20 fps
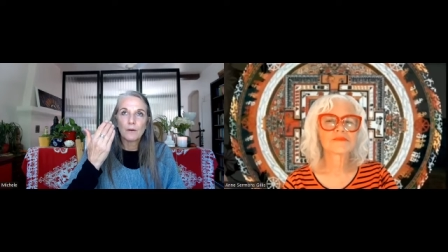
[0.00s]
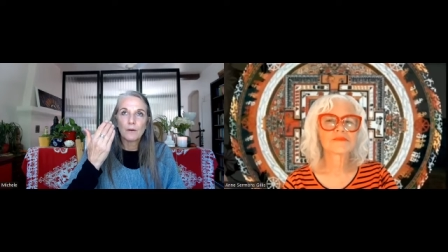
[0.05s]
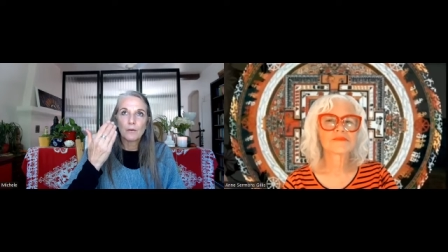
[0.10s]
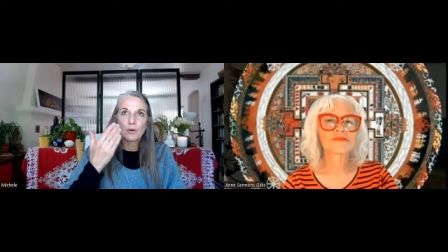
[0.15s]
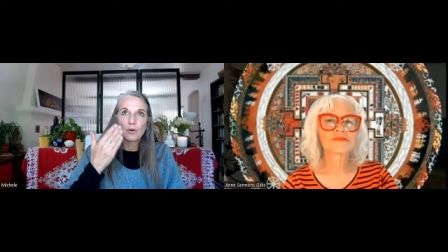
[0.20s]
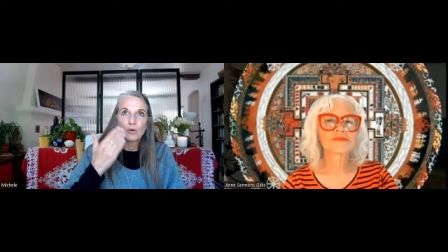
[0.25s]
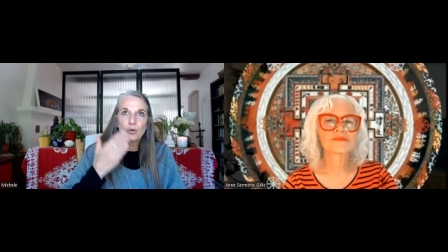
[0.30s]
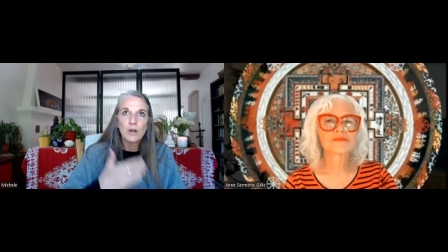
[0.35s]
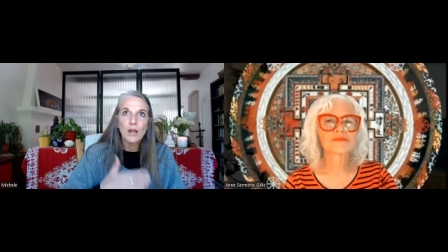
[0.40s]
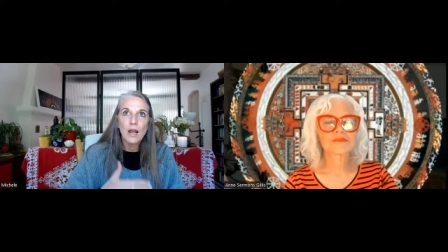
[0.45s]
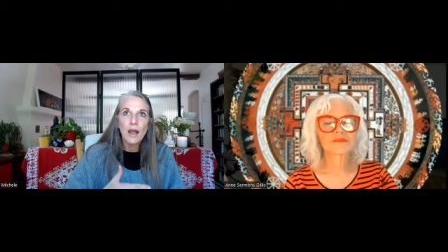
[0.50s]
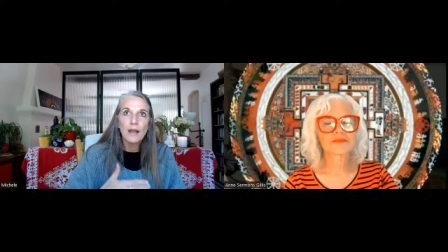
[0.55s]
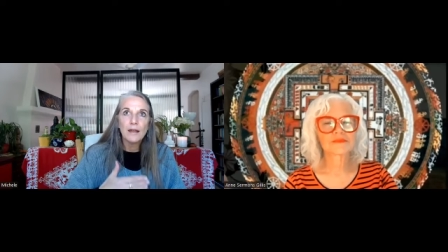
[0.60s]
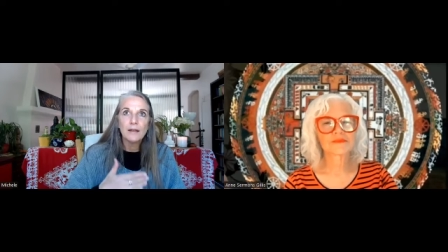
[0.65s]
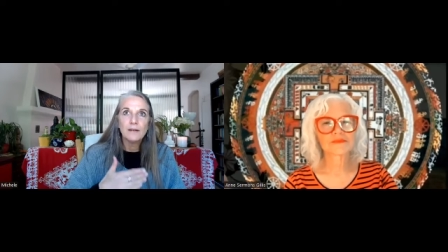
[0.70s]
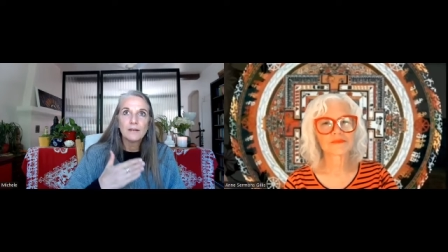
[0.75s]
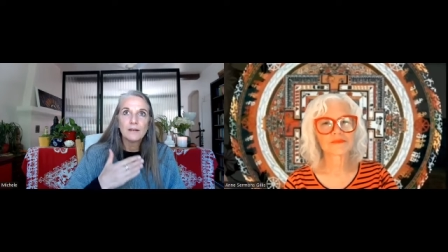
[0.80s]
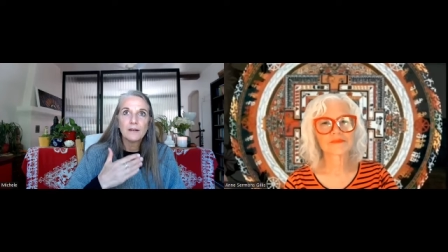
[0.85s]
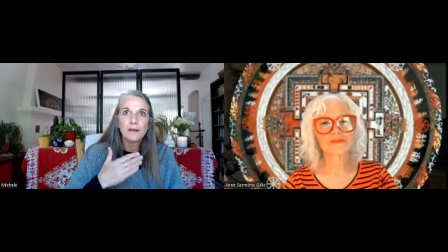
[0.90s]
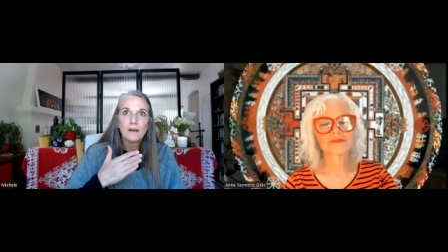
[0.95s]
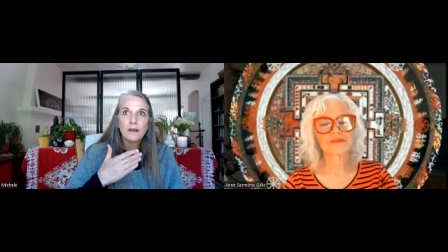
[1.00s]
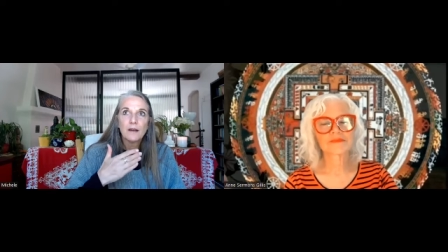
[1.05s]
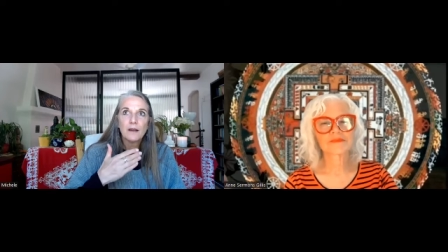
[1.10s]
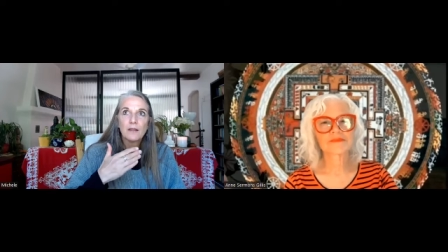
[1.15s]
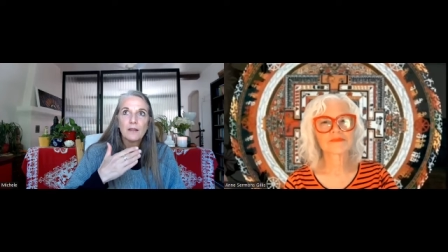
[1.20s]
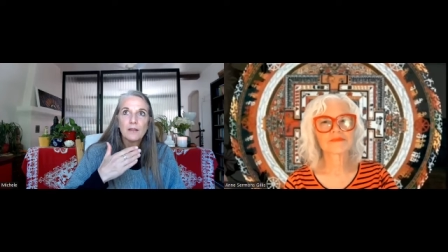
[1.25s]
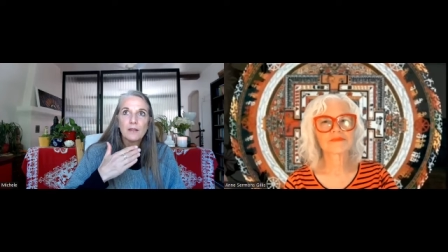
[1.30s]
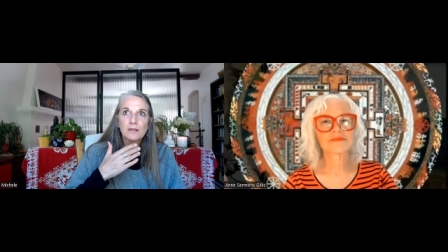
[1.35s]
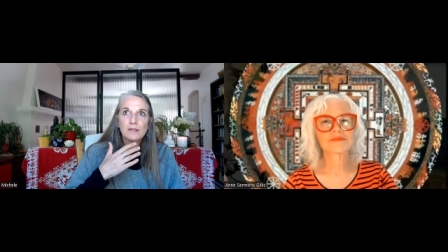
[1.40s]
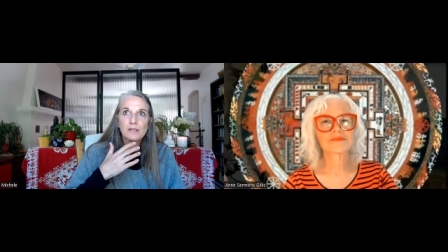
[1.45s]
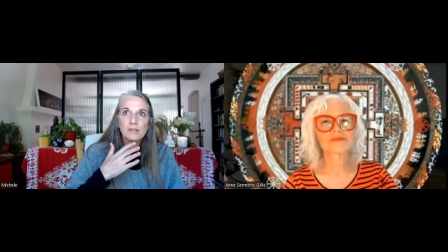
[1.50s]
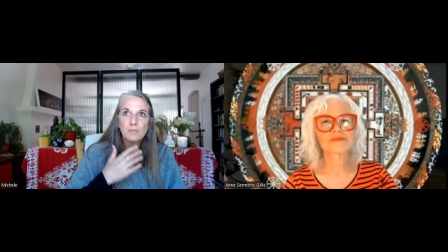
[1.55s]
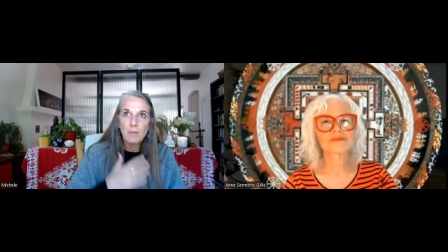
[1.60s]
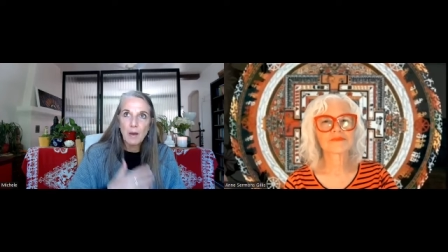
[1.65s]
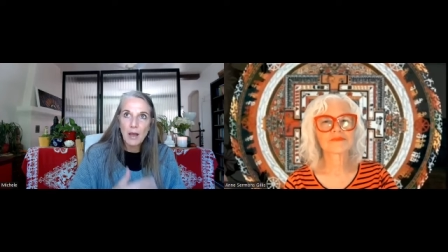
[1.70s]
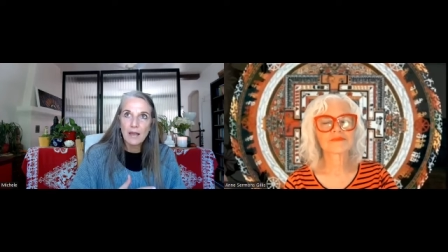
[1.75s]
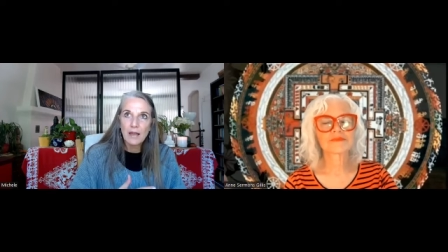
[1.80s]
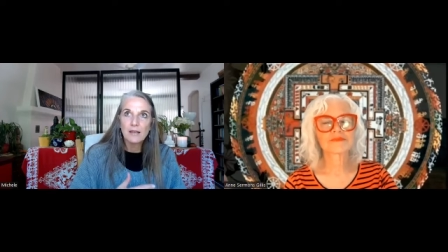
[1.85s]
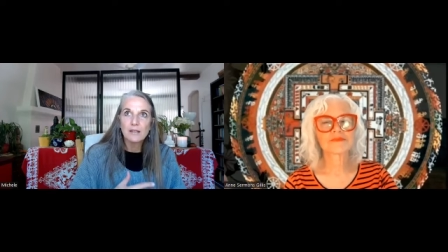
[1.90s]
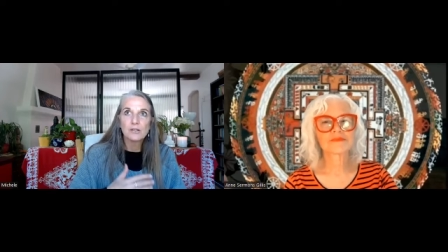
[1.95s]
create the
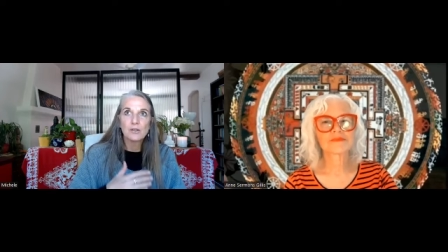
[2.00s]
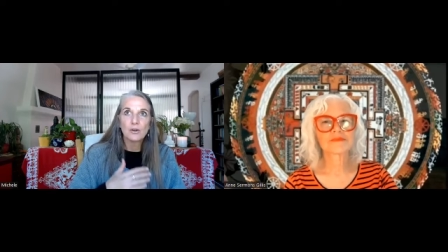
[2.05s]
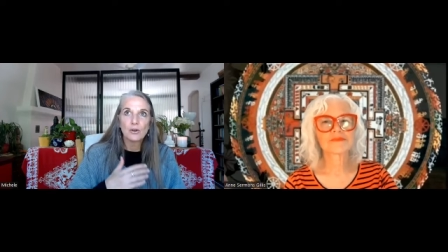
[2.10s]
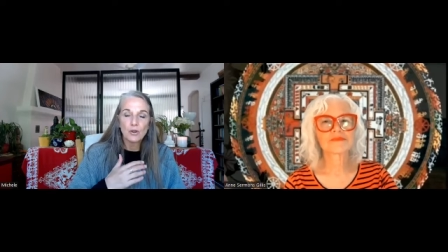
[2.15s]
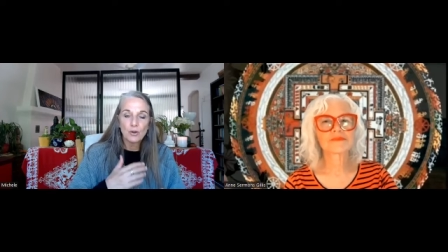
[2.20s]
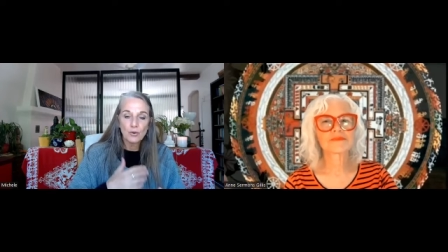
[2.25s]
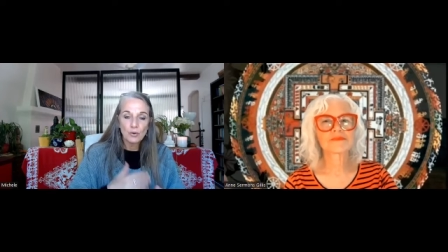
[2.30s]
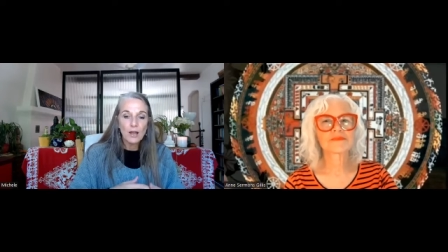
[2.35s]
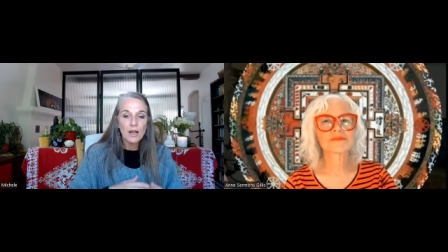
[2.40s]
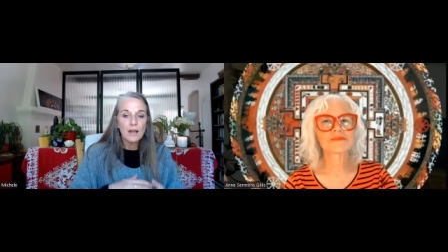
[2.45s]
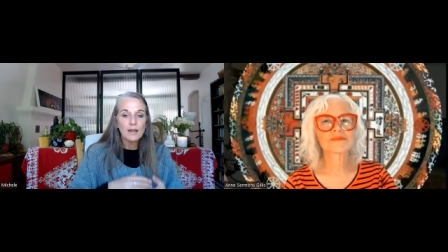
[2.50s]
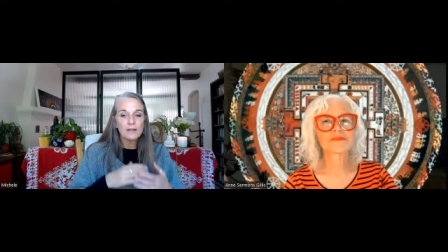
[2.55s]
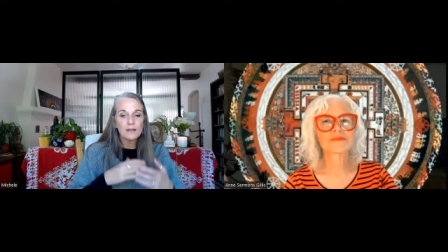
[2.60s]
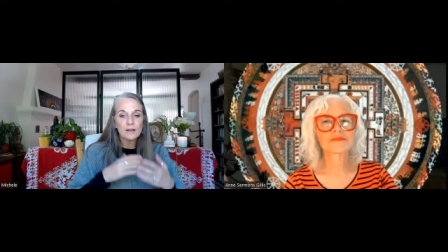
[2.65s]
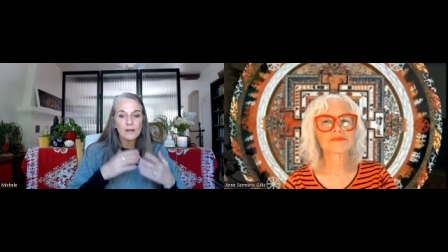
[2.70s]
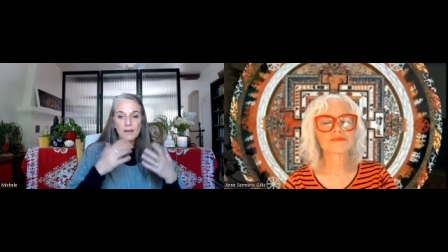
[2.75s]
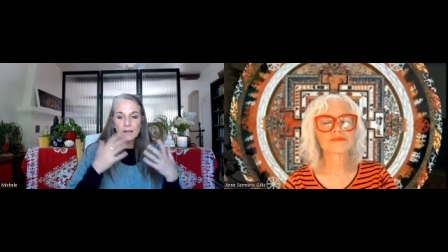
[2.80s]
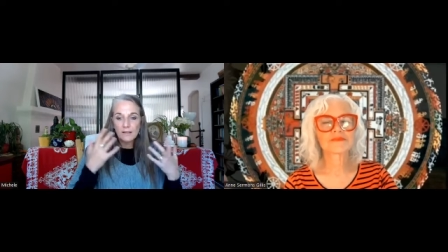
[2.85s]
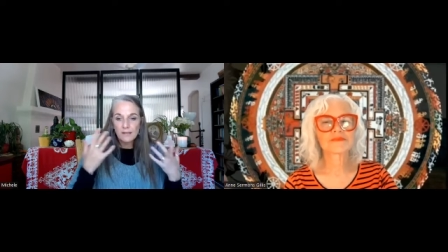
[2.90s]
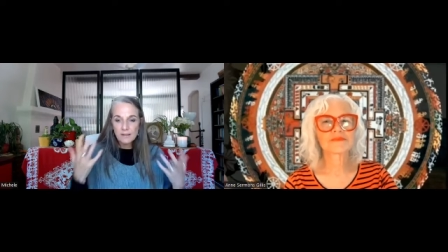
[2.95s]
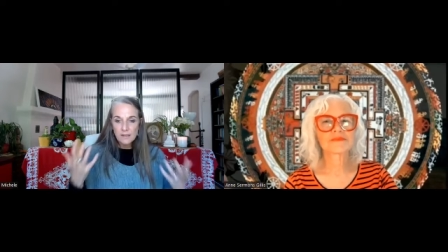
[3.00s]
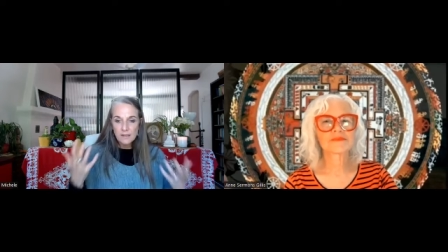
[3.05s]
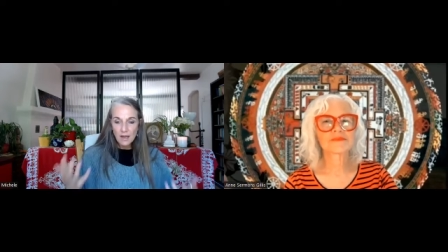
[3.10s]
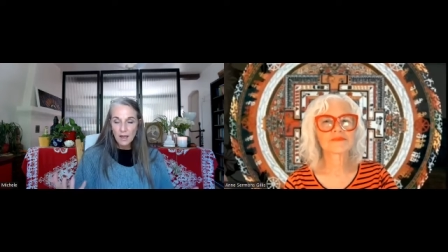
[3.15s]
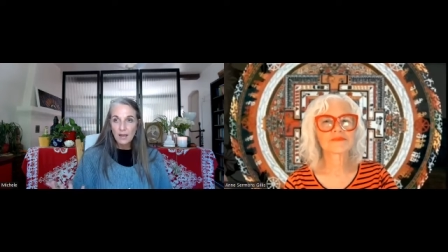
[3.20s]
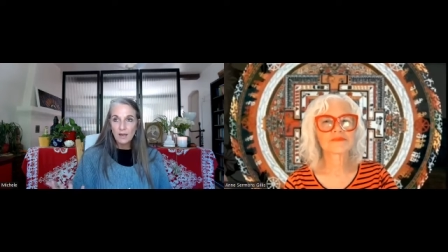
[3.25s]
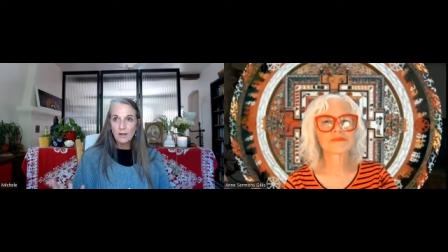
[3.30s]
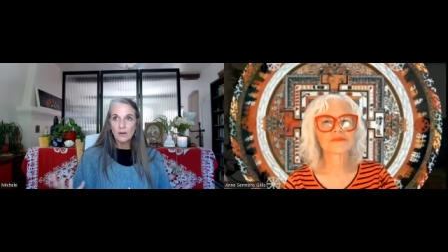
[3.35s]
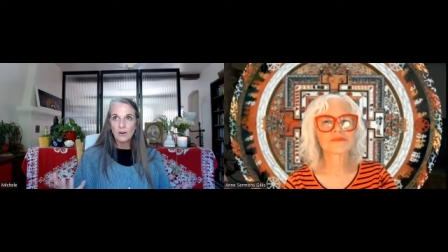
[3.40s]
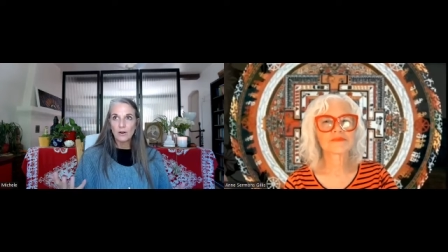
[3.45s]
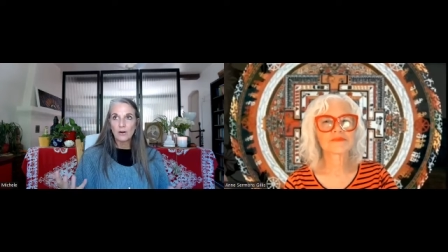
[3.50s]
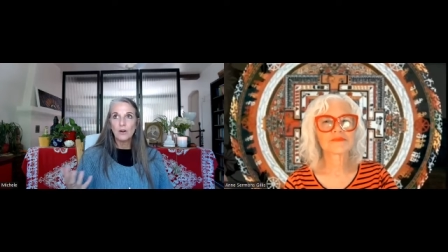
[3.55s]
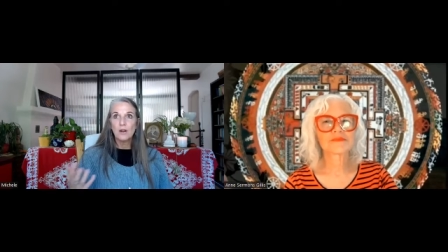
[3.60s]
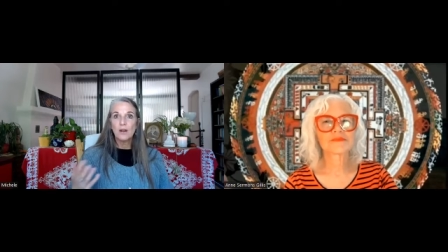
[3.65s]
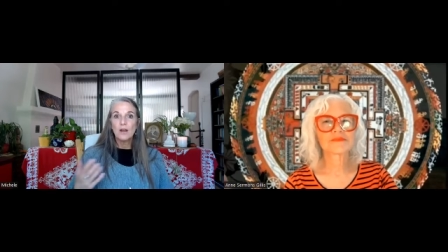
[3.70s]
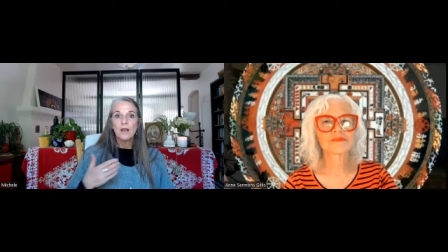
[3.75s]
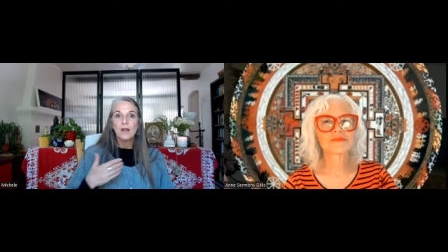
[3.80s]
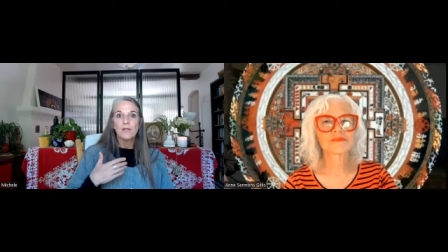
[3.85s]
space or create the container